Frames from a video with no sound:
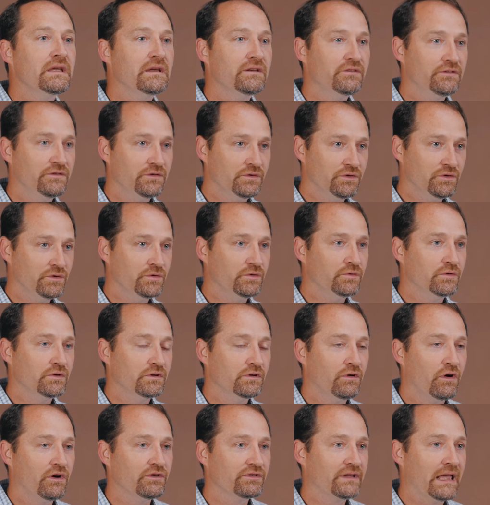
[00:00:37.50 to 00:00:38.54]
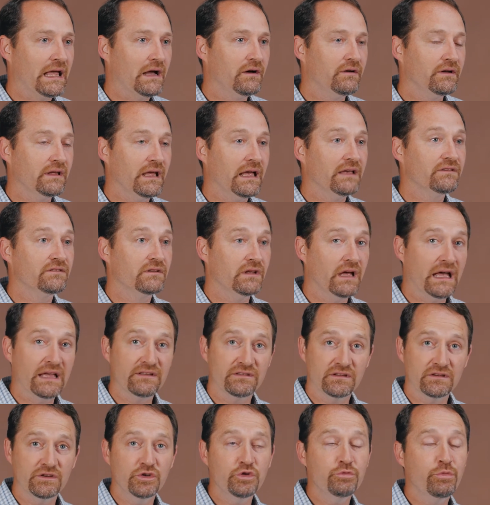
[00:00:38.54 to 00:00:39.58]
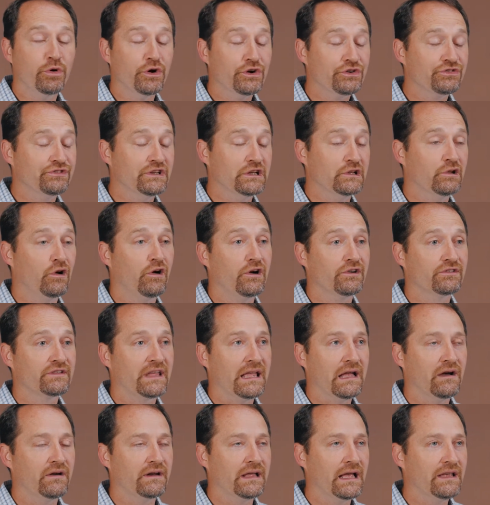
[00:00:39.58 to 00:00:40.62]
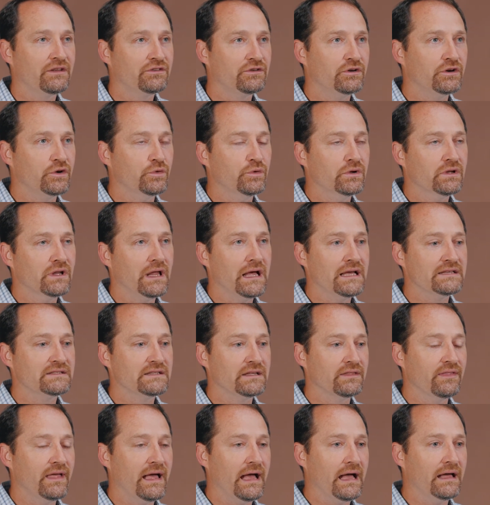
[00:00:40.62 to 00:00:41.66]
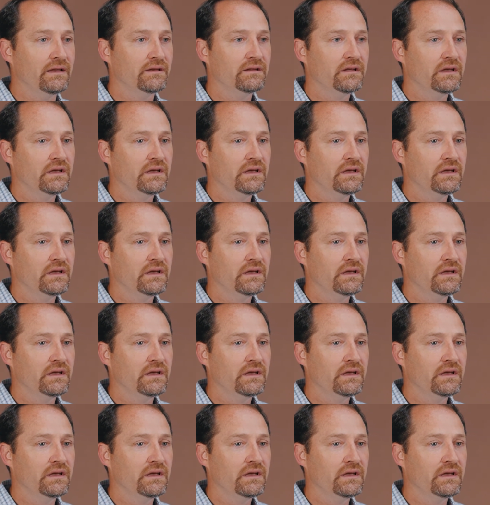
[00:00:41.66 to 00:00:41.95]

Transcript: into Lawrence County as a new person in Lawrence County, I started realizing that